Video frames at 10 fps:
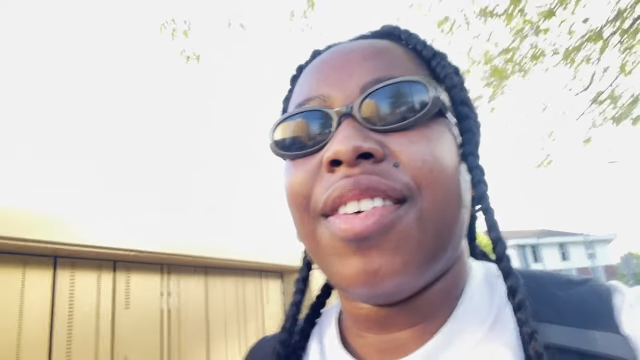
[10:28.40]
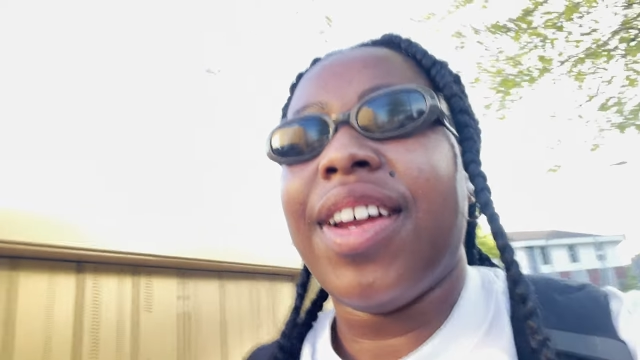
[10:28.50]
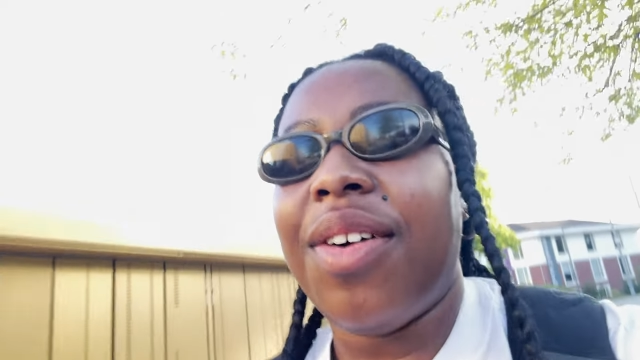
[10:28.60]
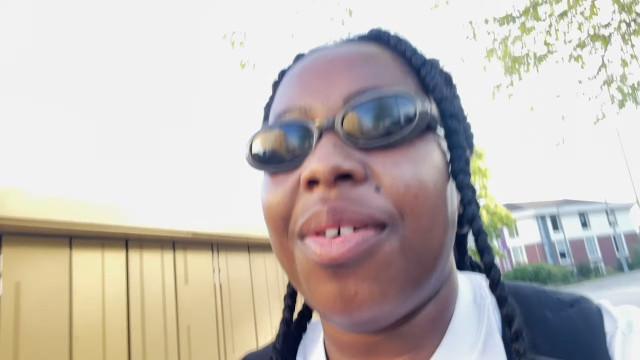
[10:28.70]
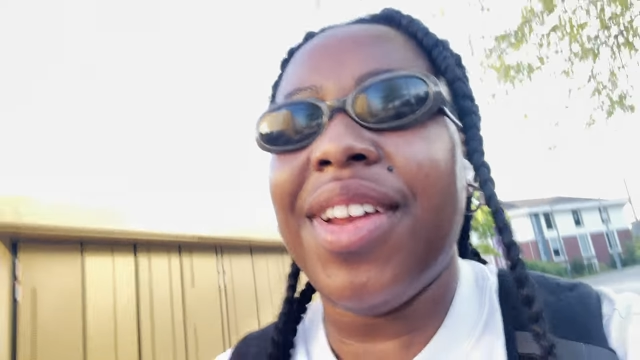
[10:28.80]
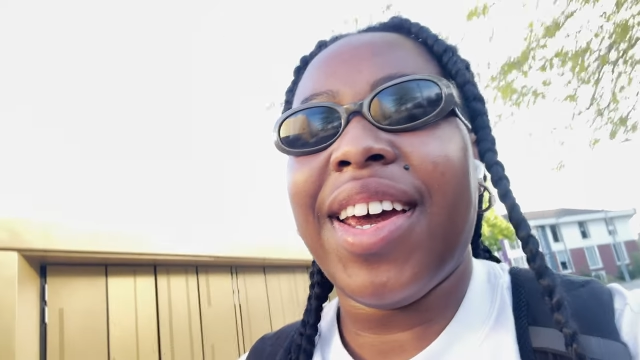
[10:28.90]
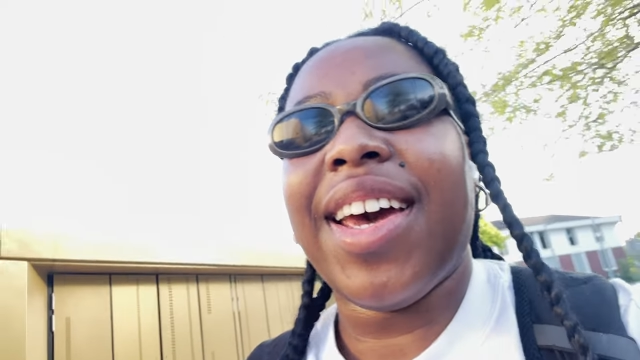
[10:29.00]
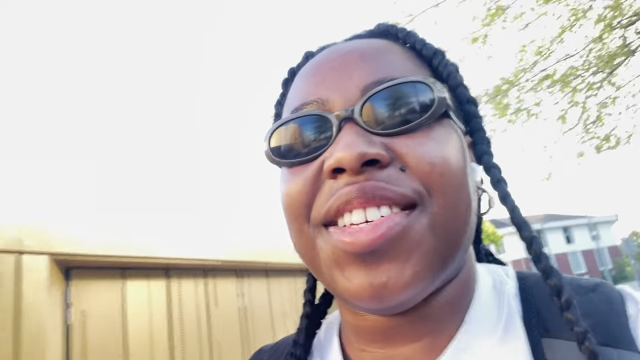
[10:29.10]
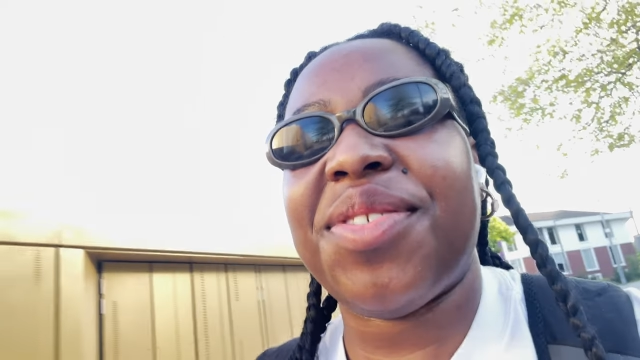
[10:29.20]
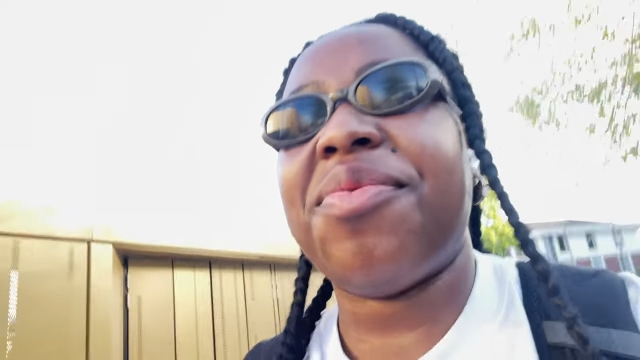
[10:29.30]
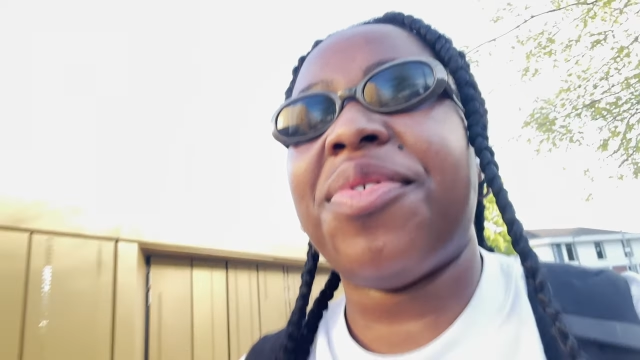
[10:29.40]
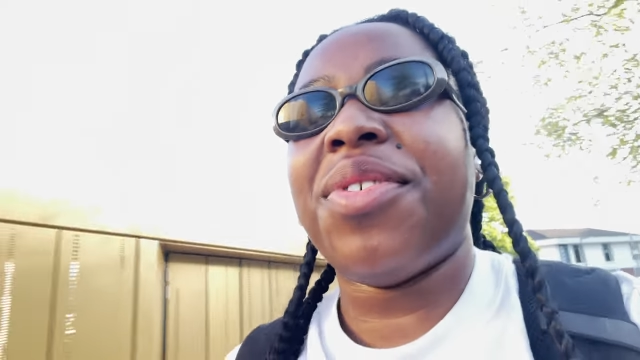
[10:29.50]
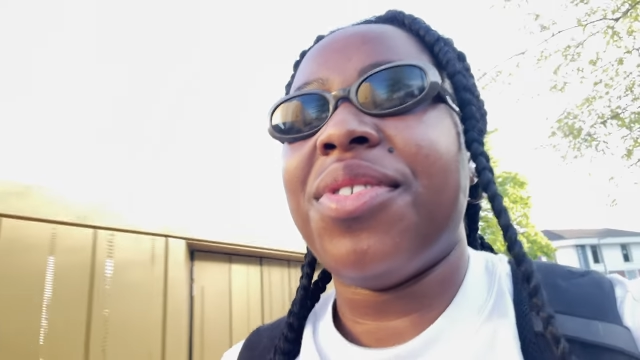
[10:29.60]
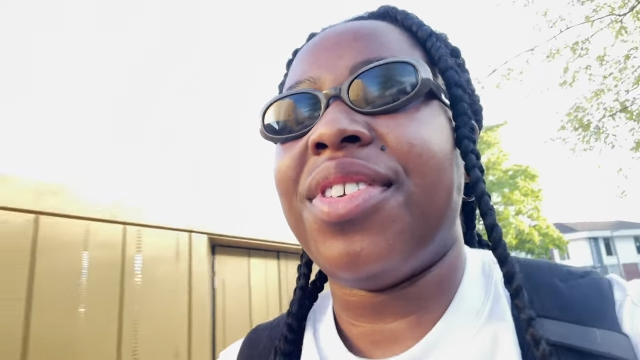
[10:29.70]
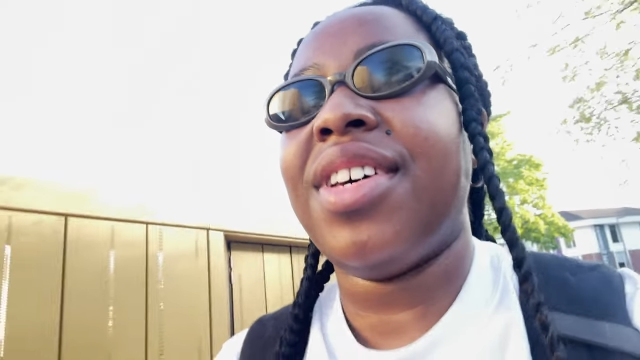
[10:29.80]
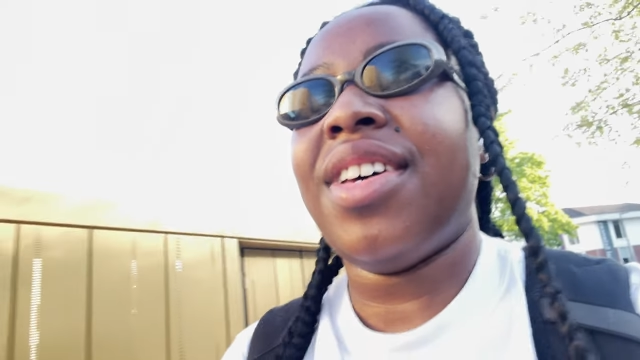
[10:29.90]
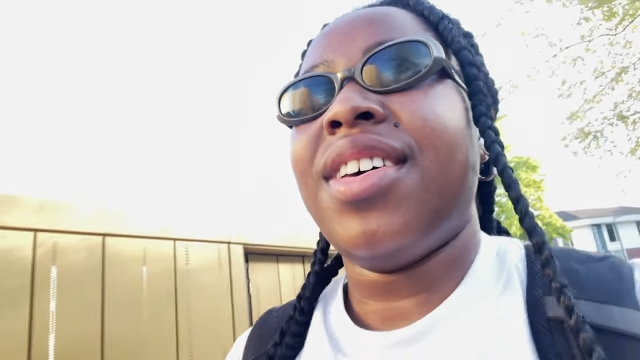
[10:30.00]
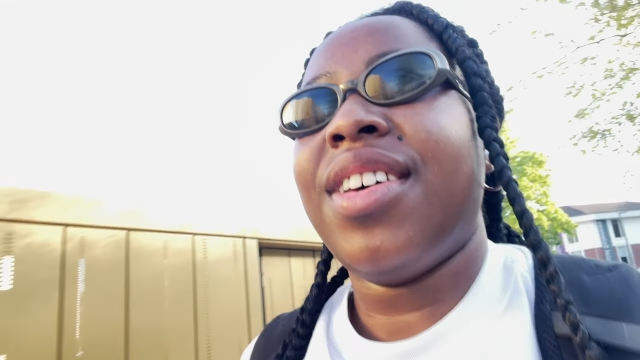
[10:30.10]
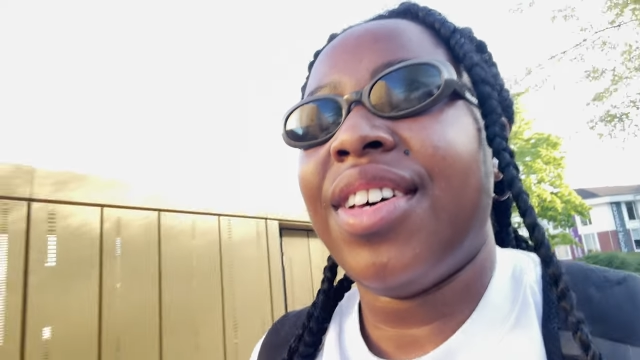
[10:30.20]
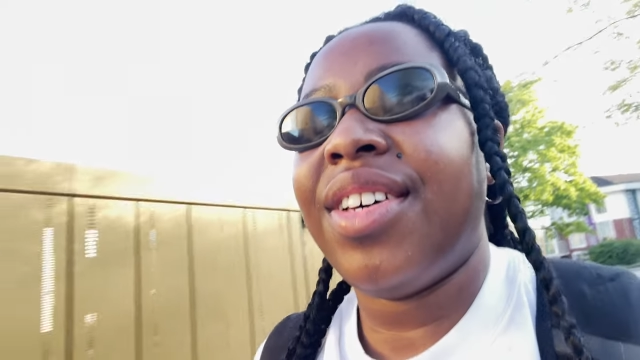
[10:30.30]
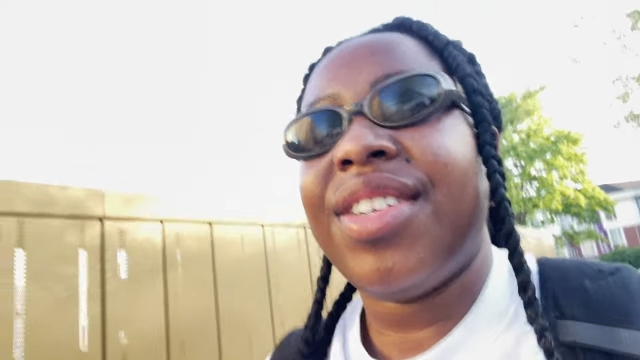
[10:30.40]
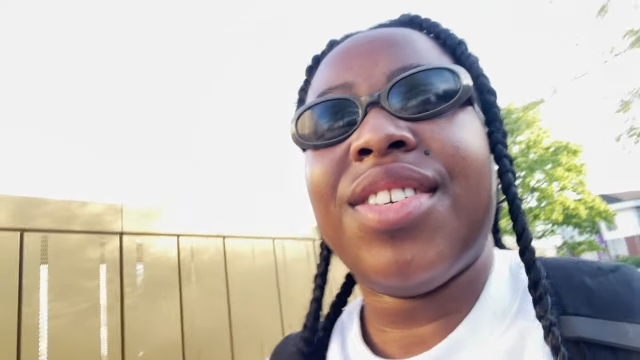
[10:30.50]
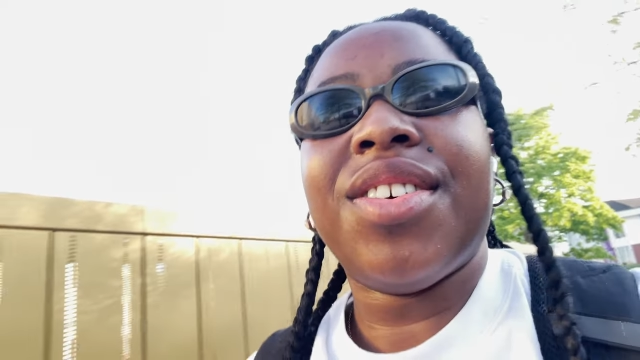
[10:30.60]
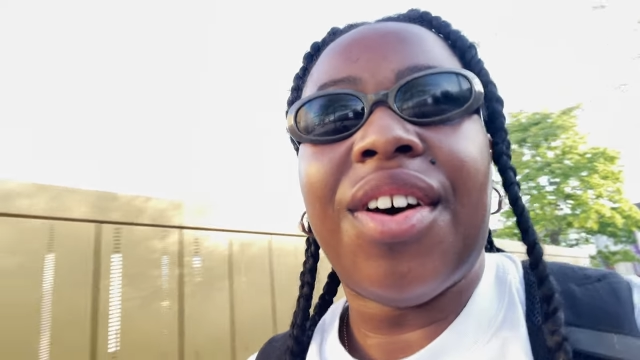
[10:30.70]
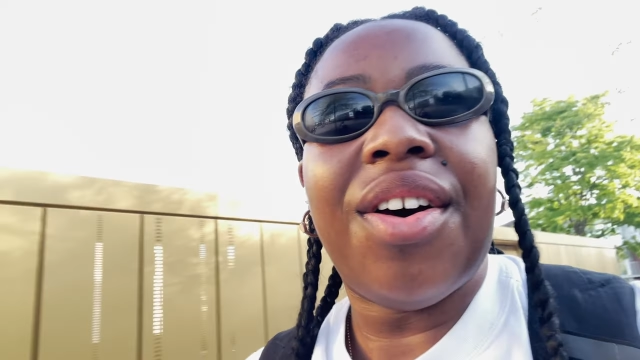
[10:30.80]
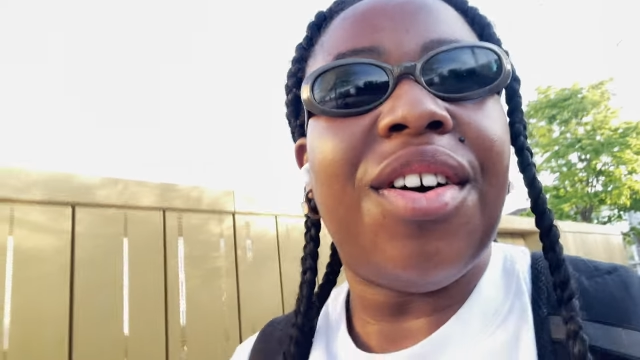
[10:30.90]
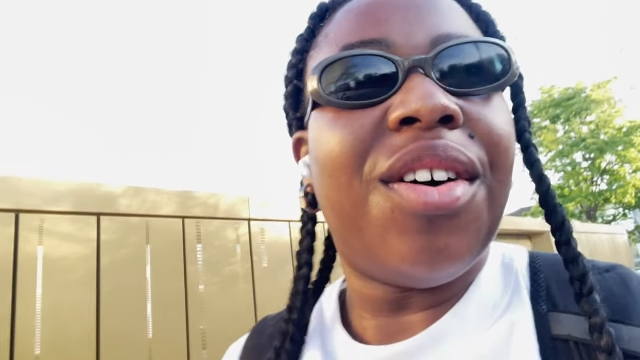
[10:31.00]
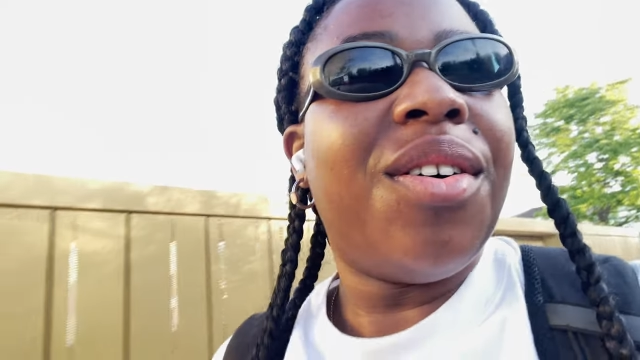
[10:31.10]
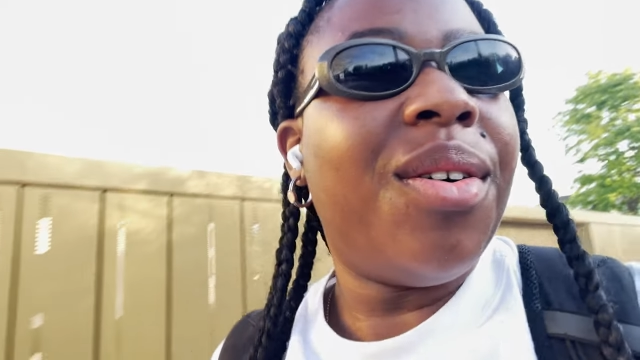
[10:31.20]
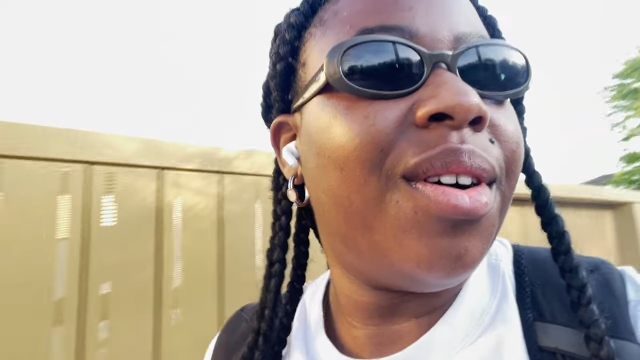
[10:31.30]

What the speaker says: and I want to get some food. So,